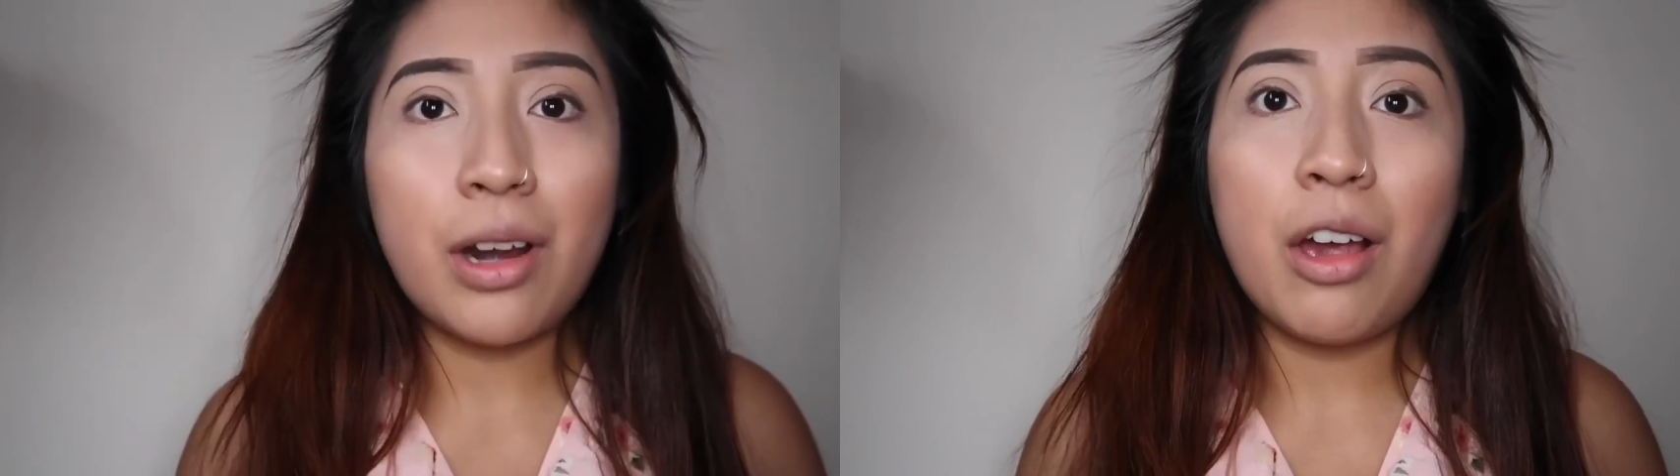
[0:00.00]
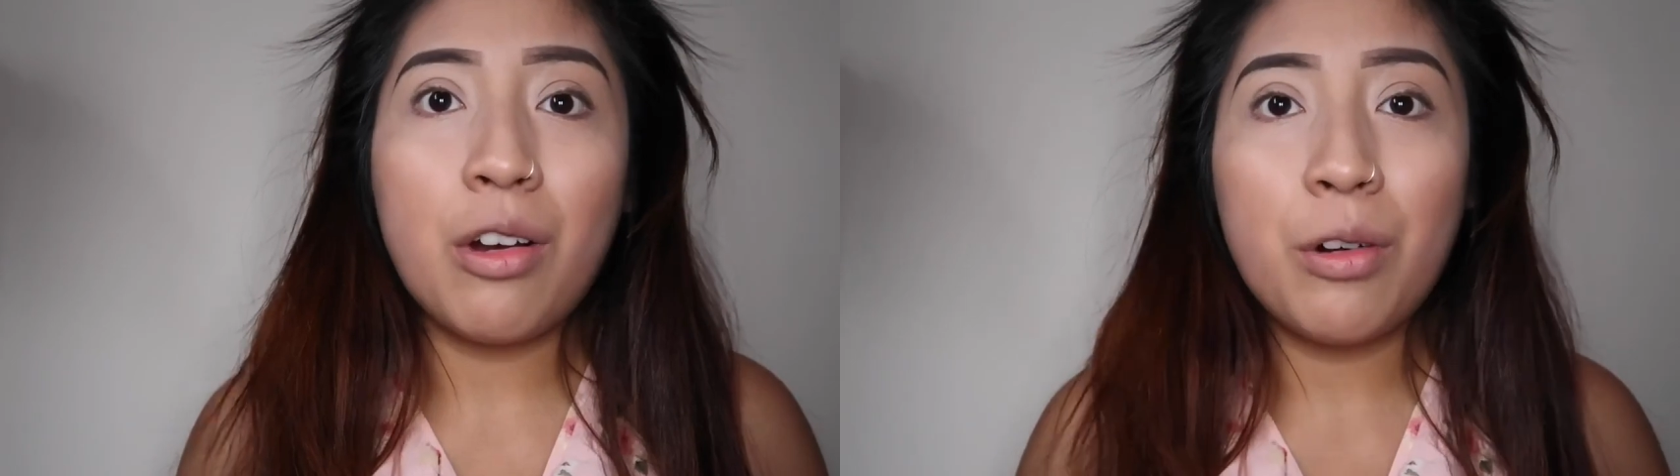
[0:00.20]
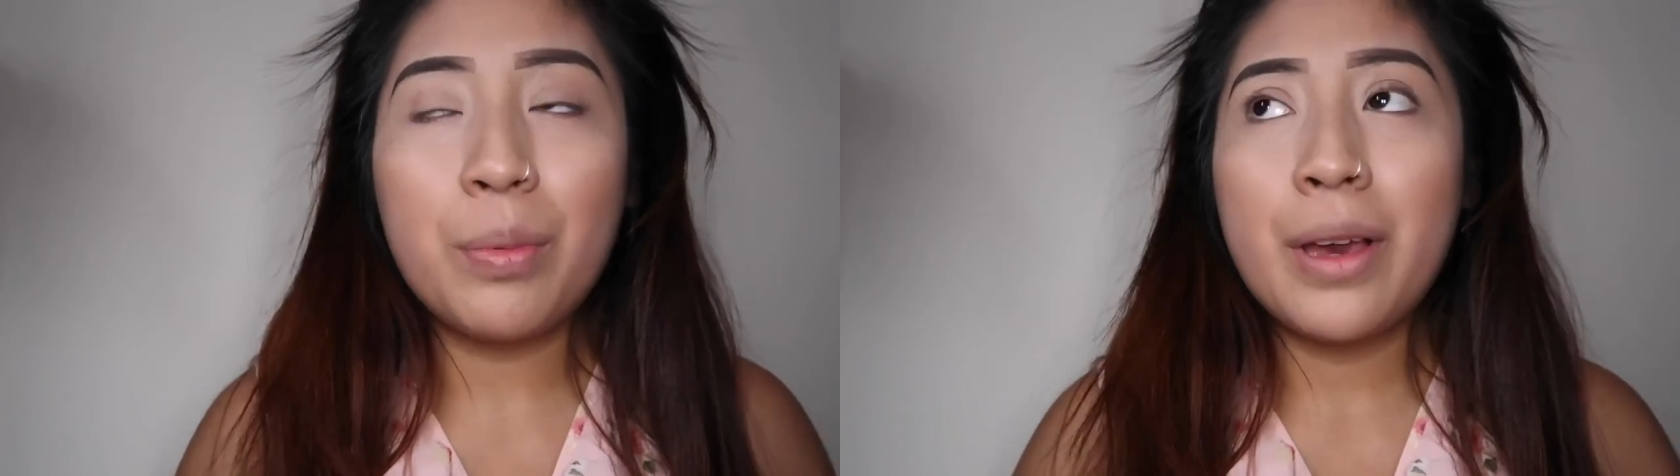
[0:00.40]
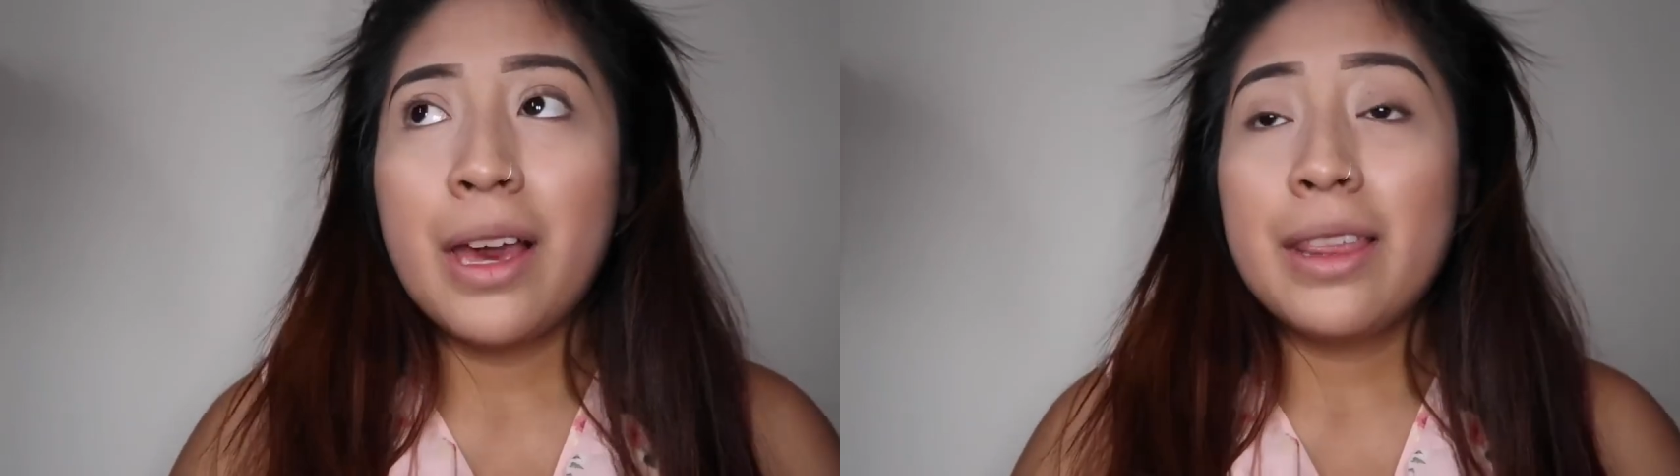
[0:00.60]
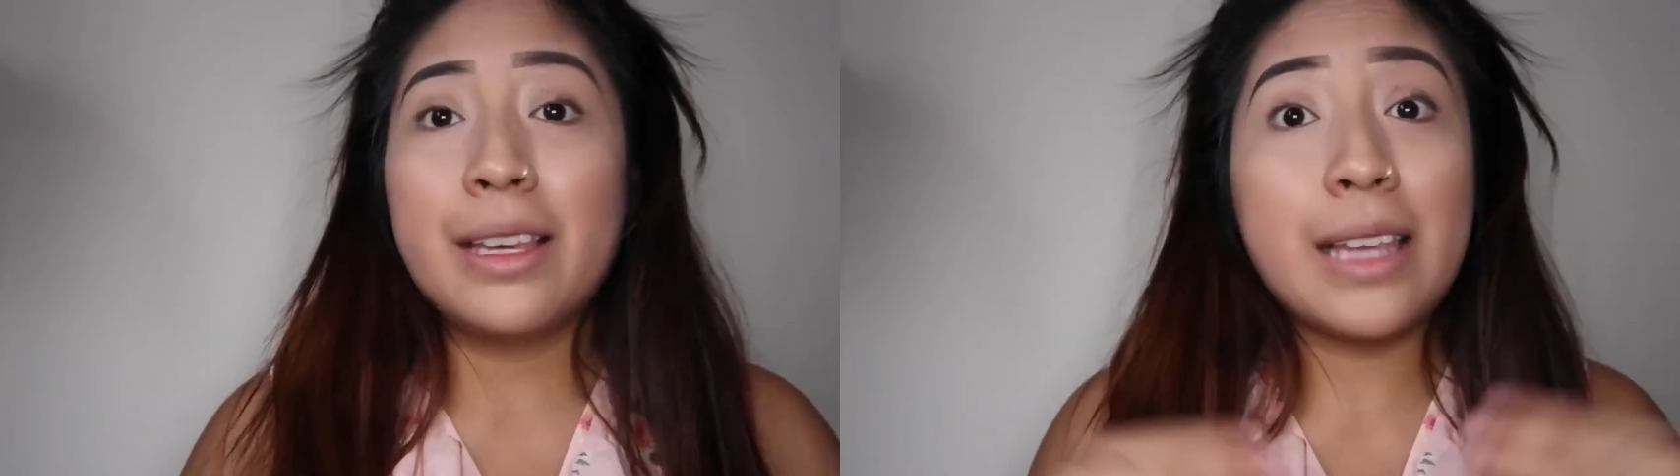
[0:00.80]
and I hope
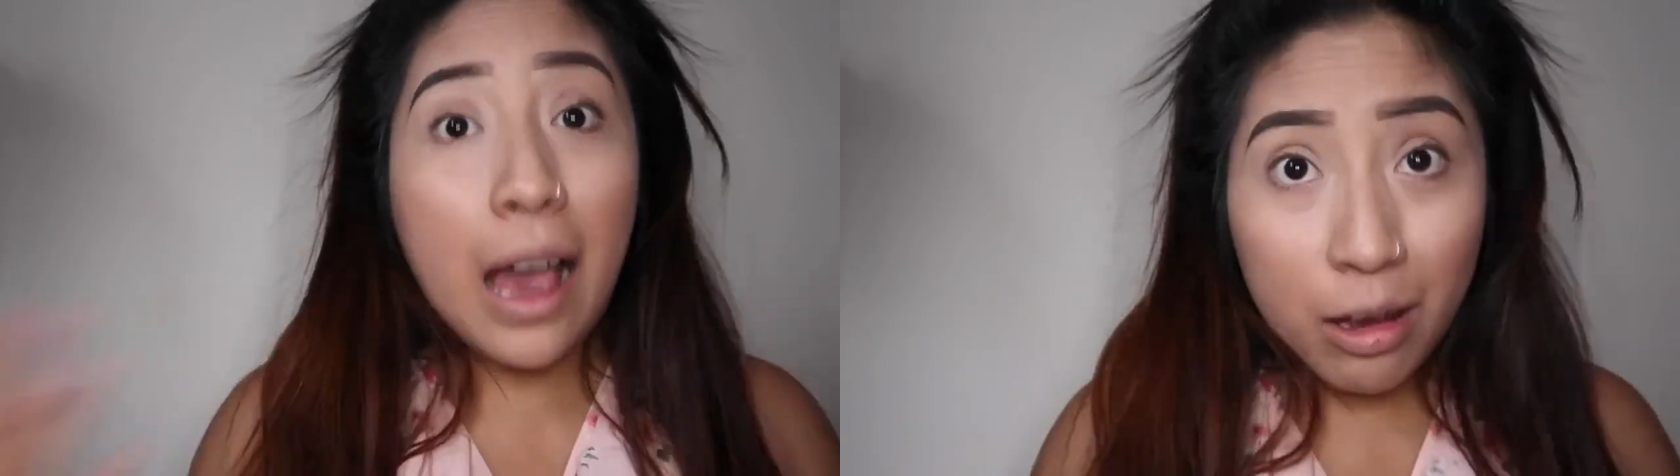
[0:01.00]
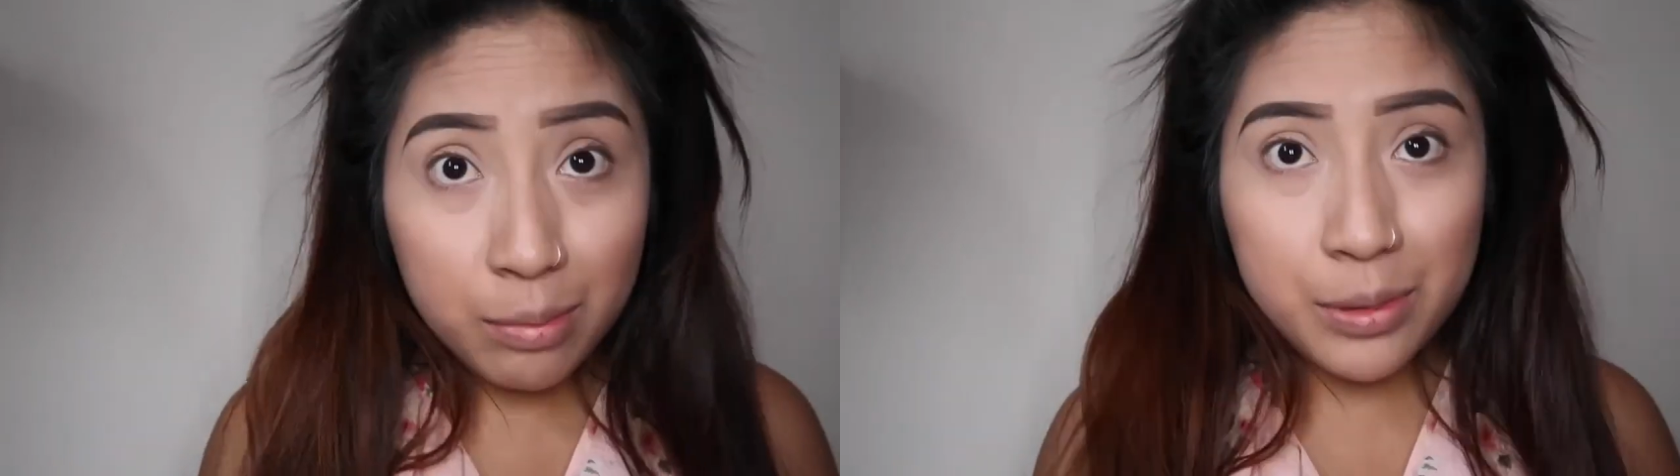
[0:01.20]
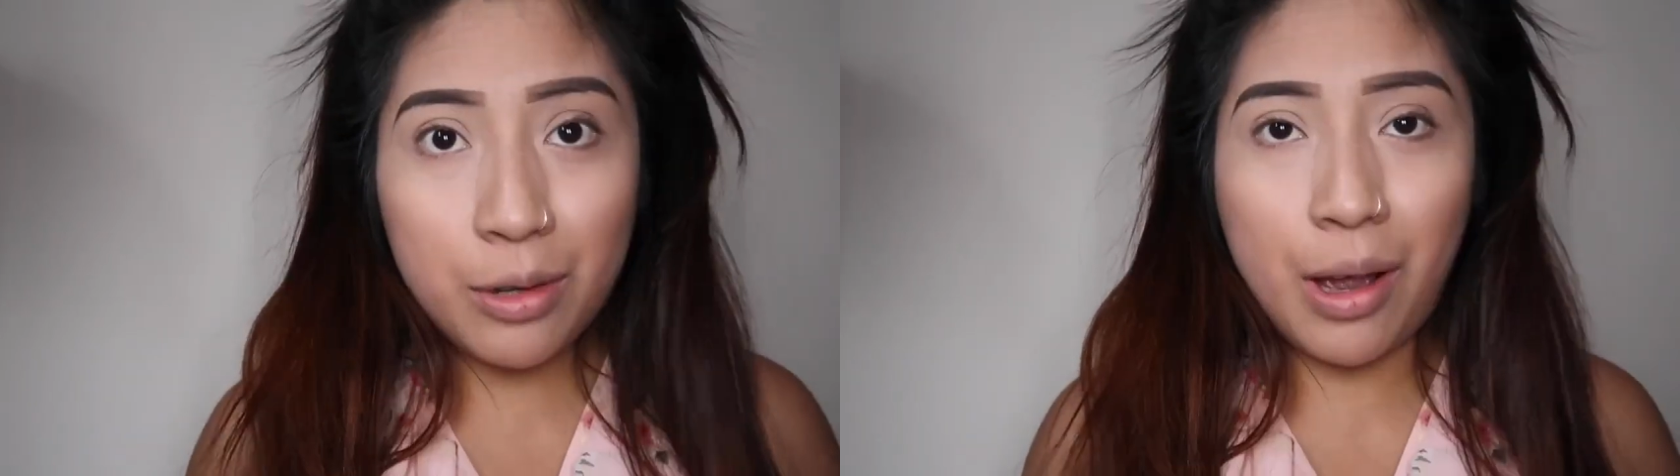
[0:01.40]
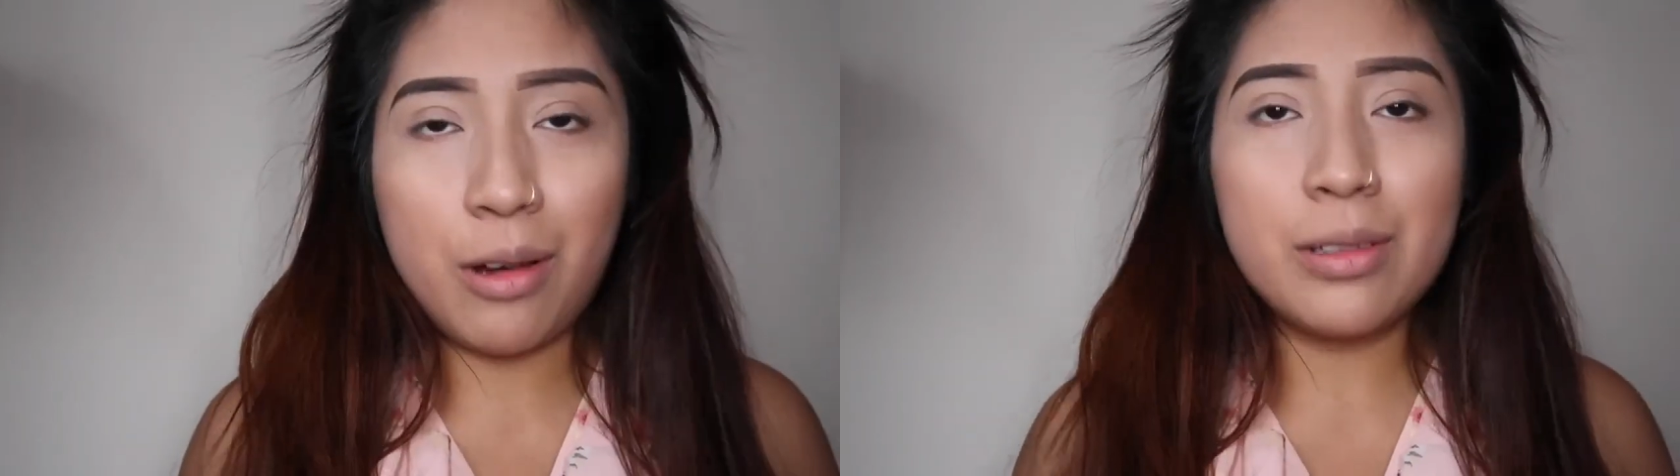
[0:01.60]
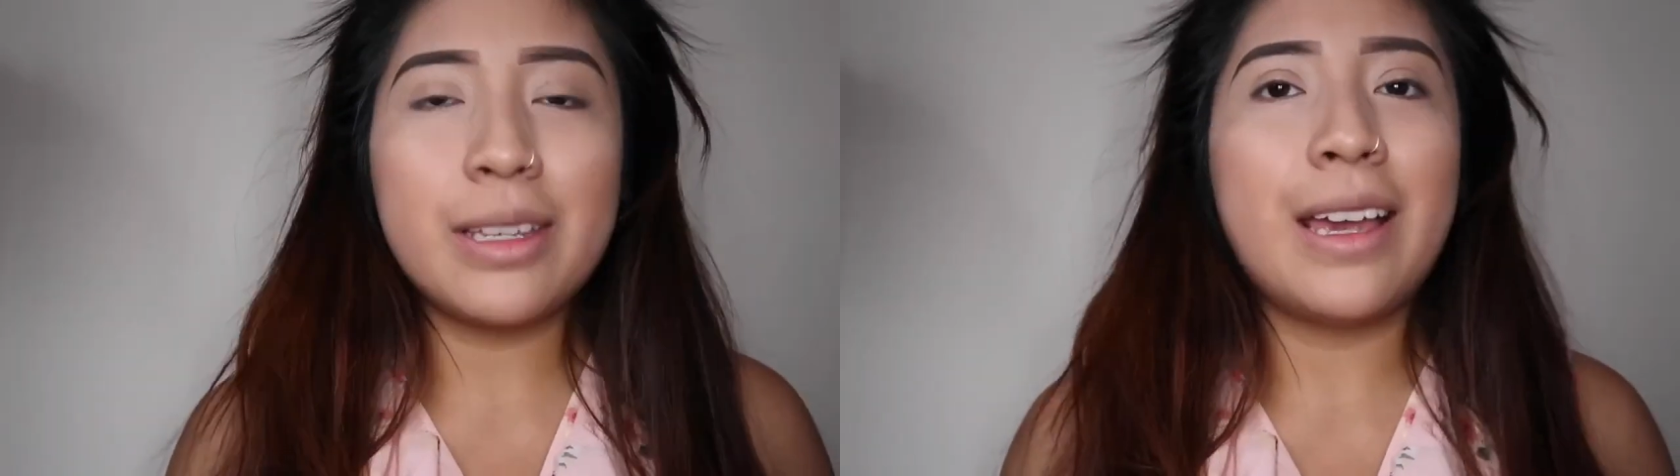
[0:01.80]
this helped you out.